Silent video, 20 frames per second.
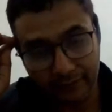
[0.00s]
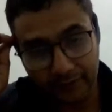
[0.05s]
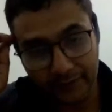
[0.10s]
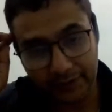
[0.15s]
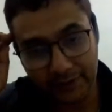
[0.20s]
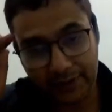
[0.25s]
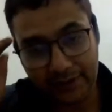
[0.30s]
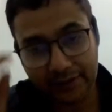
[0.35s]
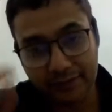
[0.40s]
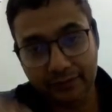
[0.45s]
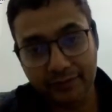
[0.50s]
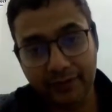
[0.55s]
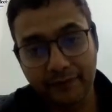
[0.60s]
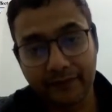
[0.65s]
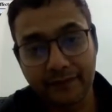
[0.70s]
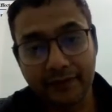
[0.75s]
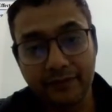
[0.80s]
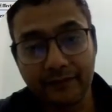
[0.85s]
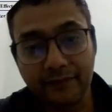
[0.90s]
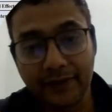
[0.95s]
with these two
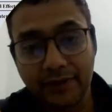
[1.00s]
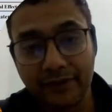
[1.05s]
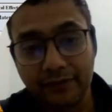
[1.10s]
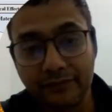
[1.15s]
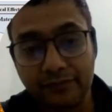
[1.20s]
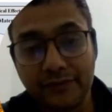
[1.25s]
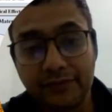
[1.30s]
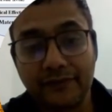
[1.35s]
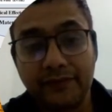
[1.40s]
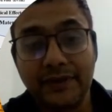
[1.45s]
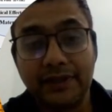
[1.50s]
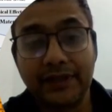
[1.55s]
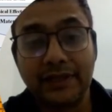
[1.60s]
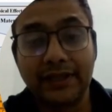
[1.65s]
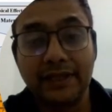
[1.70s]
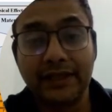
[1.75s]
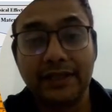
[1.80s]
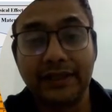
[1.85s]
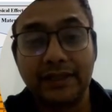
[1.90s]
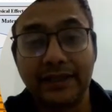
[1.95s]
different values, we
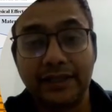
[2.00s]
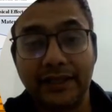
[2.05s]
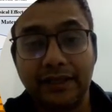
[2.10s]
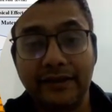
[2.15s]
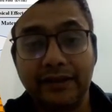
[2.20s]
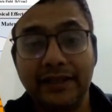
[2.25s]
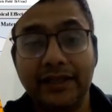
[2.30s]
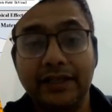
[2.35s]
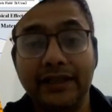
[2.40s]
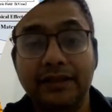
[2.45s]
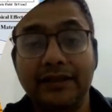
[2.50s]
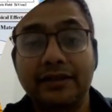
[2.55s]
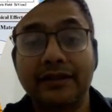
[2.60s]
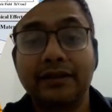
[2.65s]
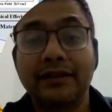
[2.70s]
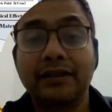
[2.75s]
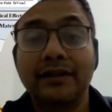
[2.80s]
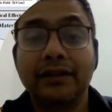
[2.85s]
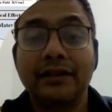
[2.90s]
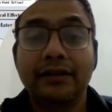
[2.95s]
can
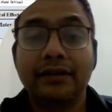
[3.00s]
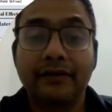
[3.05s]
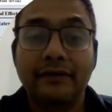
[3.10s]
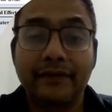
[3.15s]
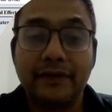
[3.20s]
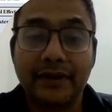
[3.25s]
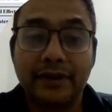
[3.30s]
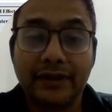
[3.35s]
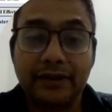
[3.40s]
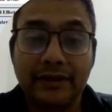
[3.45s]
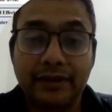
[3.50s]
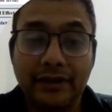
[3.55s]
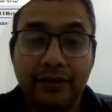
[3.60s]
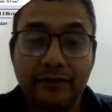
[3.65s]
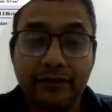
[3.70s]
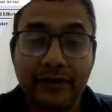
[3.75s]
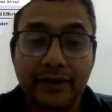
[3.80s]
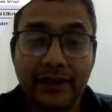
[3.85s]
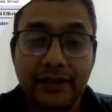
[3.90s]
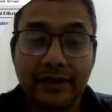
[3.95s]

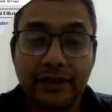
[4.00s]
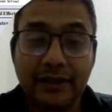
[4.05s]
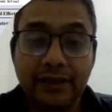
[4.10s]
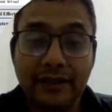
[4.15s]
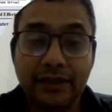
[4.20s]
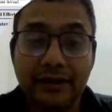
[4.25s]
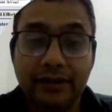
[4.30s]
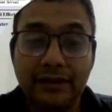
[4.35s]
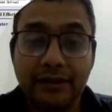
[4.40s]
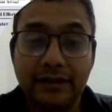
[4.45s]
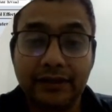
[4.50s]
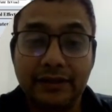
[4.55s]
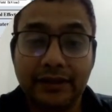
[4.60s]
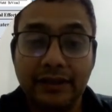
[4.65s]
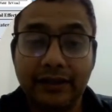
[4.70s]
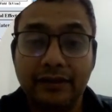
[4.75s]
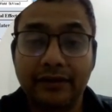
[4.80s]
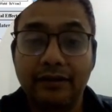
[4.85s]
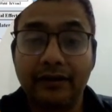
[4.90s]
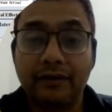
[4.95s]
theoretically
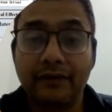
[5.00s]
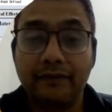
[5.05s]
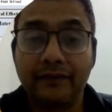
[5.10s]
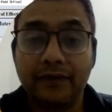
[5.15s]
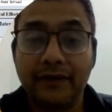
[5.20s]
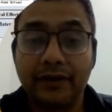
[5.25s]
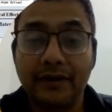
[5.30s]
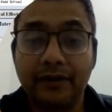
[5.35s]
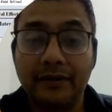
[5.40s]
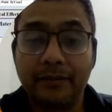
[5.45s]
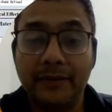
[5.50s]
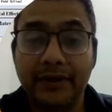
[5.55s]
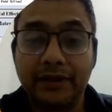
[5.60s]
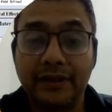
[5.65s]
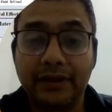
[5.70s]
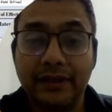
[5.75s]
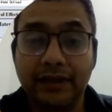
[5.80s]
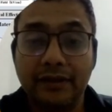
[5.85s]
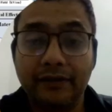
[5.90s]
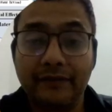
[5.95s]
think of a
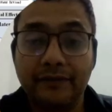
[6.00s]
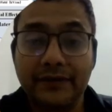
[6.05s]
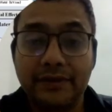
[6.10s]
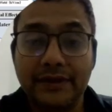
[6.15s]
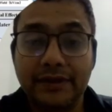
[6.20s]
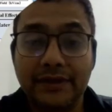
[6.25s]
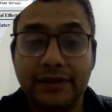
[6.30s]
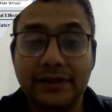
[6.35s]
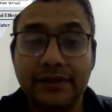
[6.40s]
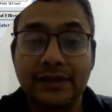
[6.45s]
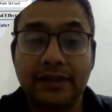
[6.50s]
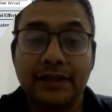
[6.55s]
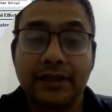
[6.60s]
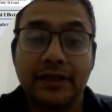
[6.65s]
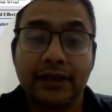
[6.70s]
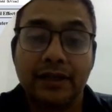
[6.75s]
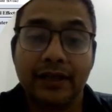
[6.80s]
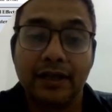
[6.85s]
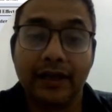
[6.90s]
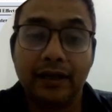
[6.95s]
material which is
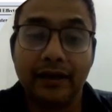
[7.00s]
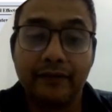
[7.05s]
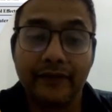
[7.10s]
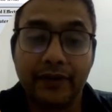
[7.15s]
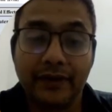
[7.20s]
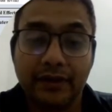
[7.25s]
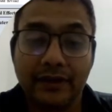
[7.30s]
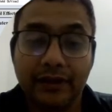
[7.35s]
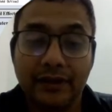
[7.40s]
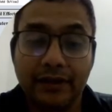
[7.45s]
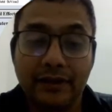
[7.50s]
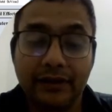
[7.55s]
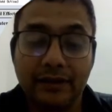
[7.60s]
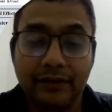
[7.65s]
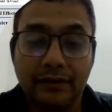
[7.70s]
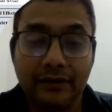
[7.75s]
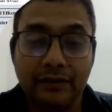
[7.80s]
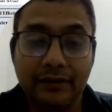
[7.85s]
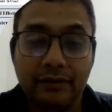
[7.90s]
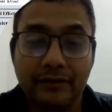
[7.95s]
having a
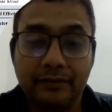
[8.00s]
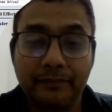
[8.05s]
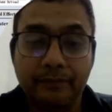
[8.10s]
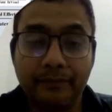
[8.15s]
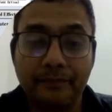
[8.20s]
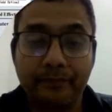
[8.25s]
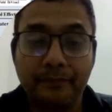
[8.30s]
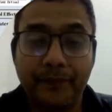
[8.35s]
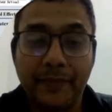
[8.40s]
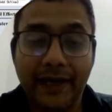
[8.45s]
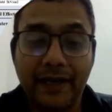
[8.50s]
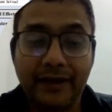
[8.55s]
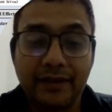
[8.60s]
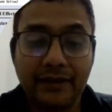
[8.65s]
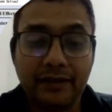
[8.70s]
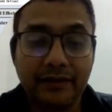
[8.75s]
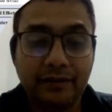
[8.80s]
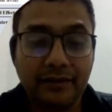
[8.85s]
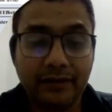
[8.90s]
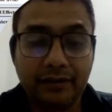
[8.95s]

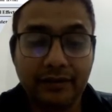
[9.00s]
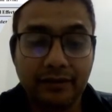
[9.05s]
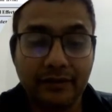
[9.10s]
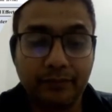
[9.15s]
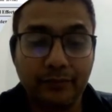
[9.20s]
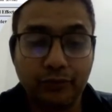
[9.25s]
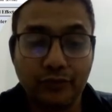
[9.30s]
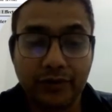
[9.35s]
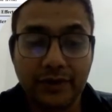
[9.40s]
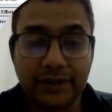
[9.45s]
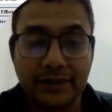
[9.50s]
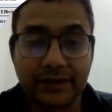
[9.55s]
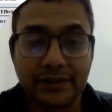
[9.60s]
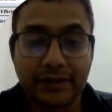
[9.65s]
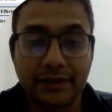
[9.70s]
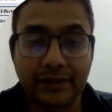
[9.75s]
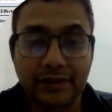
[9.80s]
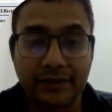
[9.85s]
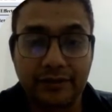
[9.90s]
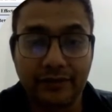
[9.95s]
patterned porous
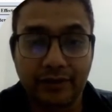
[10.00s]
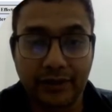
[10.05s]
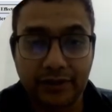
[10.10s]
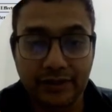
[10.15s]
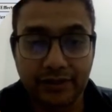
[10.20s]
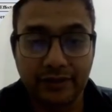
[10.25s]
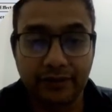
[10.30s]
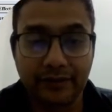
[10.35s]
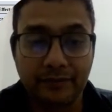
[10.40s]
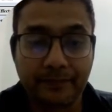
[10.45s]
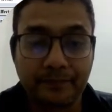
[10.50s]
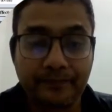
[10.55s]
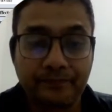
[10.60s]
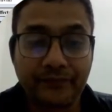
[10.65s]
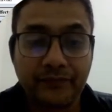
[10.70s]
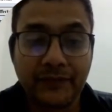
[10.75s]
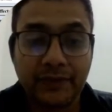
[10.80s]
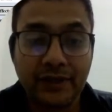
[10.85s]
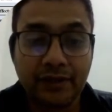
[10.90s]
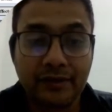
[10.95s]
structure.
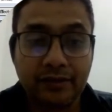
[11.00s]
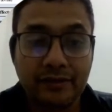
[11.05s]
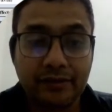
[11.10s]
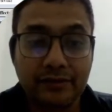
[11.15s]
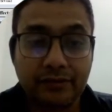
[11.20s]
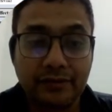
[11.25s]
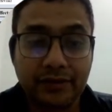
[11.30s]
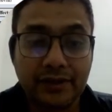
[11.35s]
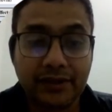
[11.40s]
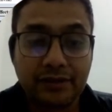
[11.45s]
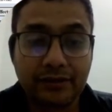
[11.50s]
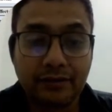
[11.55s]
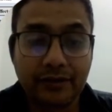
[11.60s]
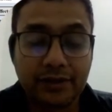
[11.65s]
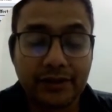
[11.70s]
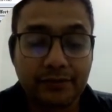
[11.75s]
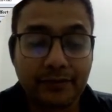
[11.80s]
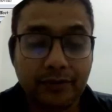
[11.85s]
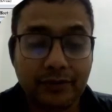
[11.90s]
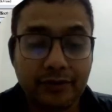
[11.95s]
So this
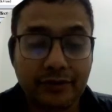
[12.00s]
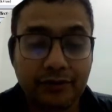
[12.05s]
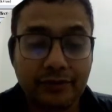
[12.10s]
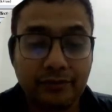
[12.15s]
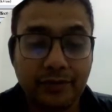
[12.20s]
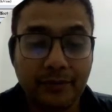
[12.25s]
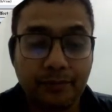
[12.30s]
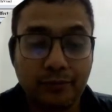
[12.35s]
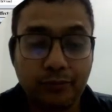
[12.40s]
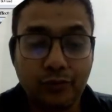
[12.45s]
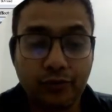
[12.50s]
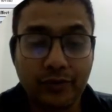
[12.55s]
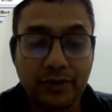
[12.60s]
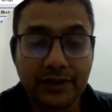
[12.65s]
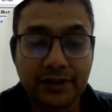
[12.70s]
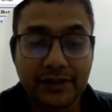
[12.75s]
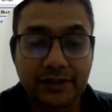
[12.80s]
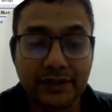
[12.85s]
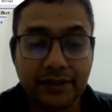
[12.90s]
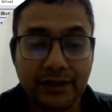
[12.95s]
corresponds to a
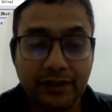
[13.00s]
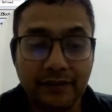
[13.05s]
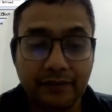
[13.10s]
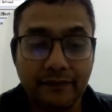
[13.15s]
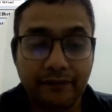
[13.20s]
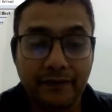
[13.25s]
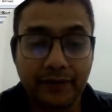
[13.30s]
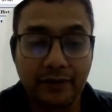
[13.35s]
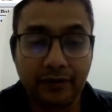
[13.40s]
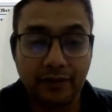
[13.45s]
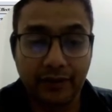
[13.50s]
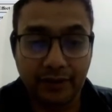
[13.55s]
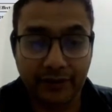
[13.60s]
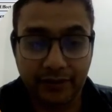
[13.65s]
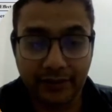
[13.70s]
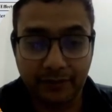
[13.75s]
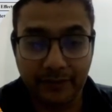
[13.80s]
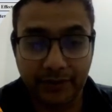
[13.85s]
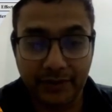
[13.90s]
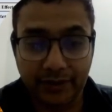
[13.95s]
porous
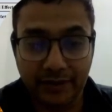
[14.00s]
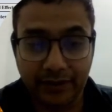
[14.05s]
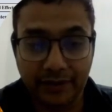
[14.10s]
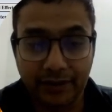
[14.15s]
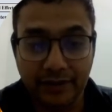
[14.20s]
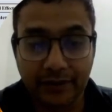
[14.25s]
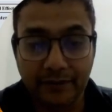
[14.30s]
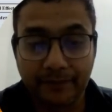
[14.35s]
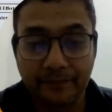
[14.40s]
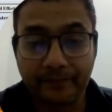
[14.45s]
ferroelectric material.